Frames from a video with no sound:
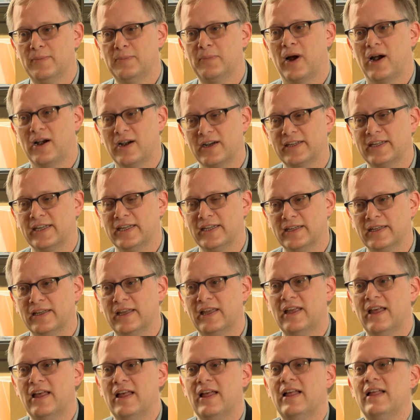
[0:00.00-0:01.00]
parking,
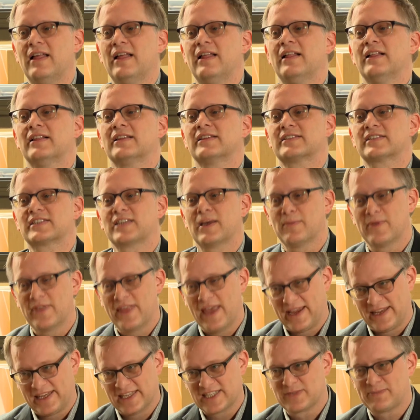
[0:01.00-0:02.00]
some of
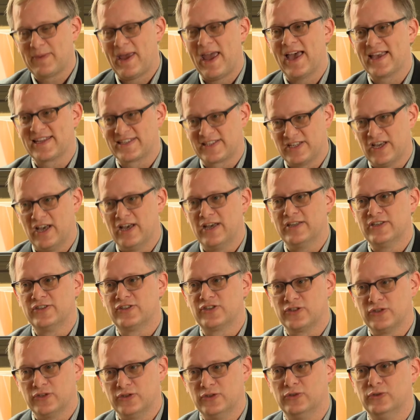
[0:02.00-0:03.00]
that gets passed on
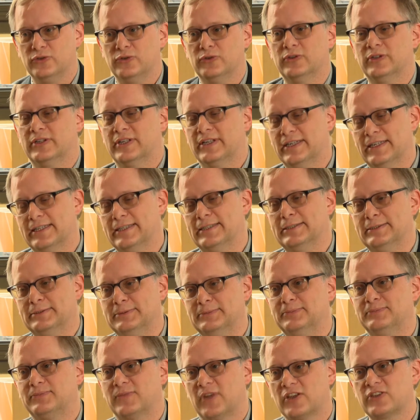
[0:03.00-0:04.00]
to
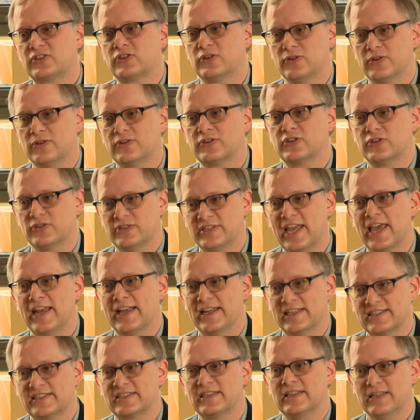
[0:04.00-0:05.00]

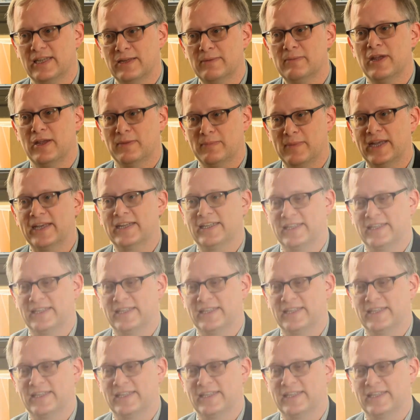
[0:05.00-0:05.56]
tenants in many